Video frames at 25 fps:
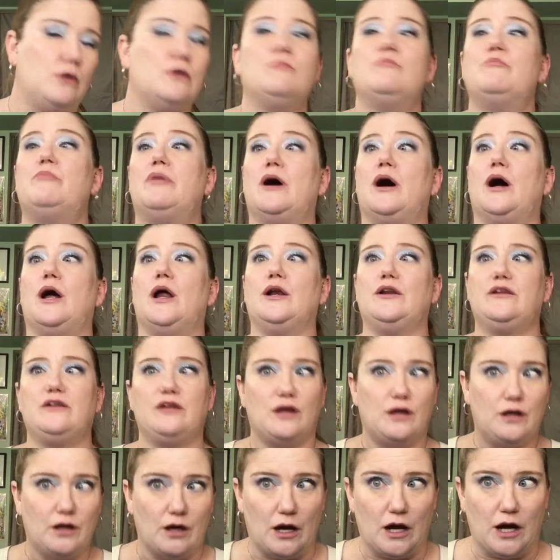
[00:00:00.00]
But
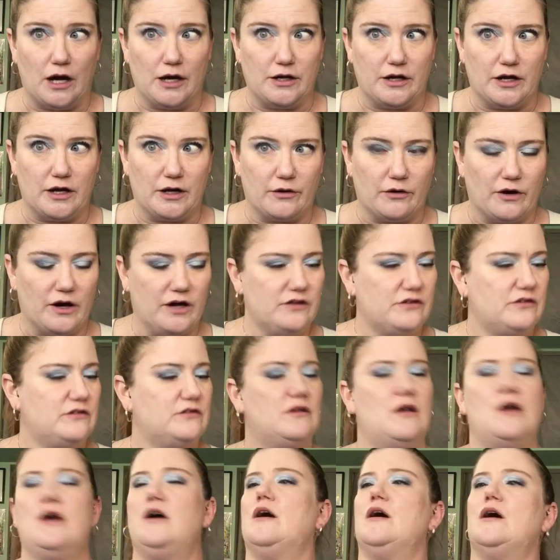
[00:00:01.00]
I digress.
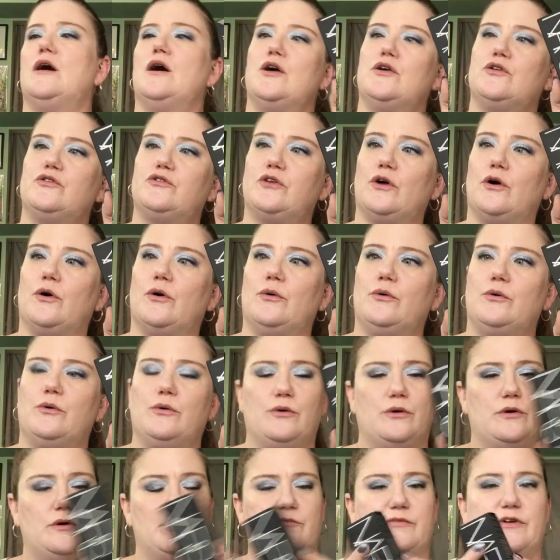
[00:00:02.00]
So,
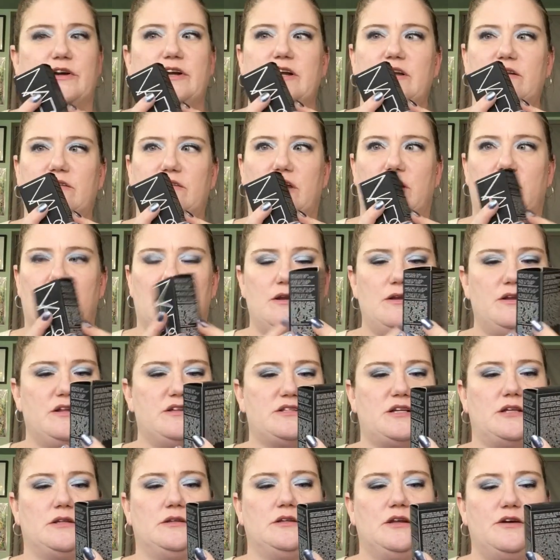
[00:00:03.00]
very excited because
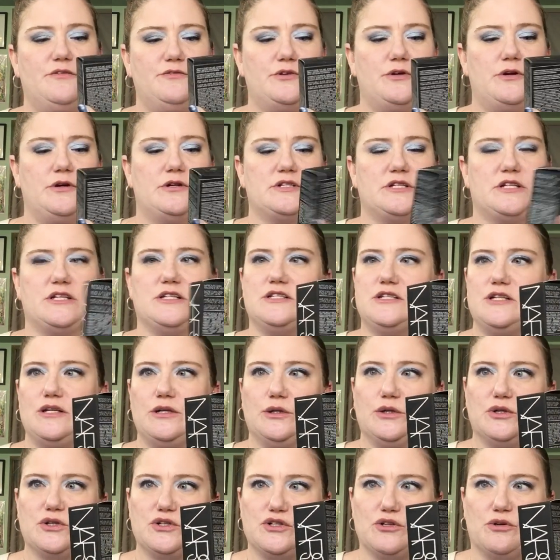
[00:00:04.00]
I love the NARS
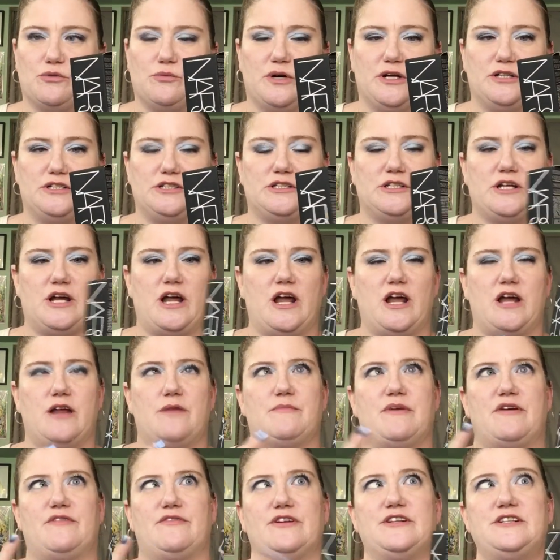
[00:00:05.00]
concealer so much. And
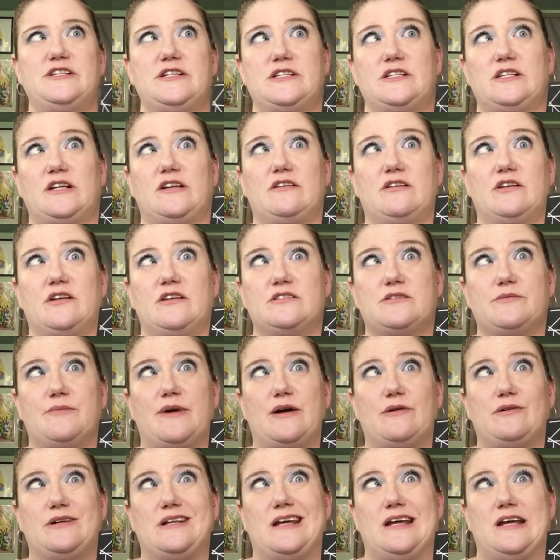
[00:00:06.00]
my Fenty stick is
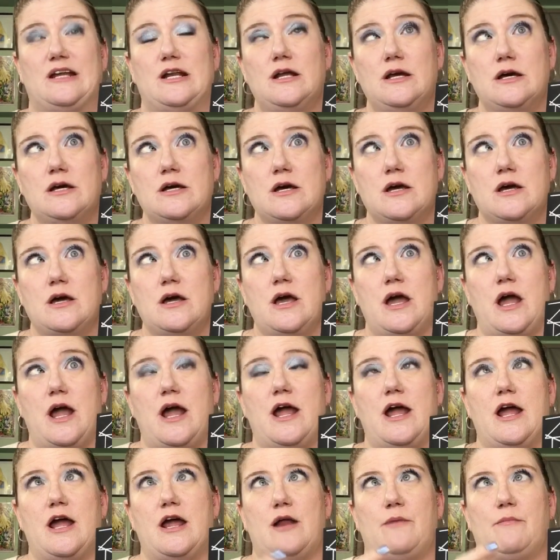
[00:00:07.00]
about dead.
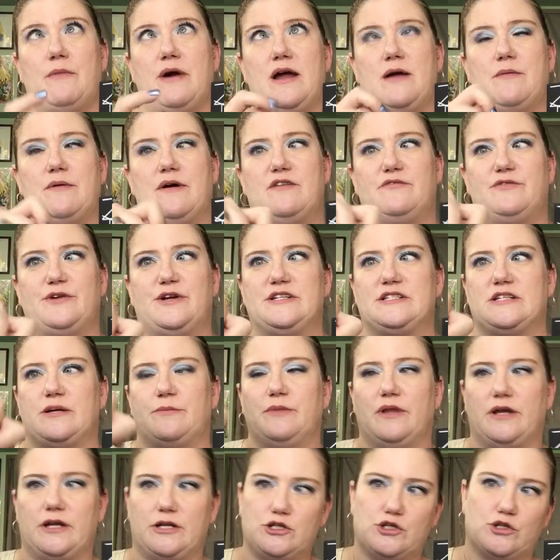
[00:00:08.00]
And my about face, I'm
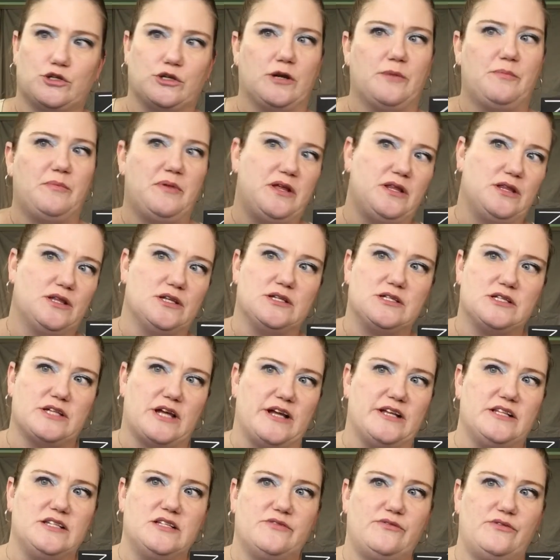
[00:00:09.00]
like scraping the
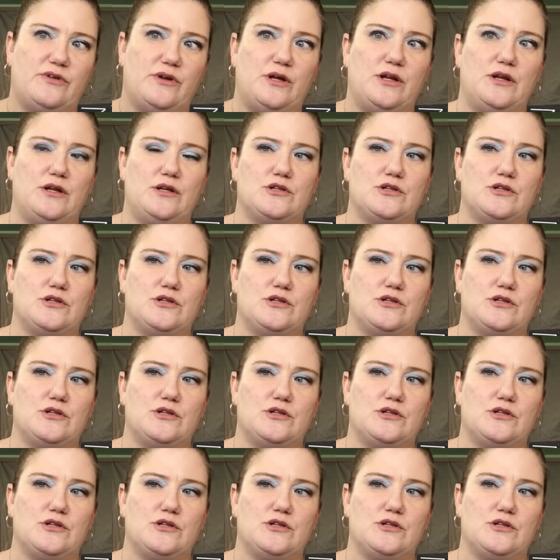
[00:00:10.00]
sides of it.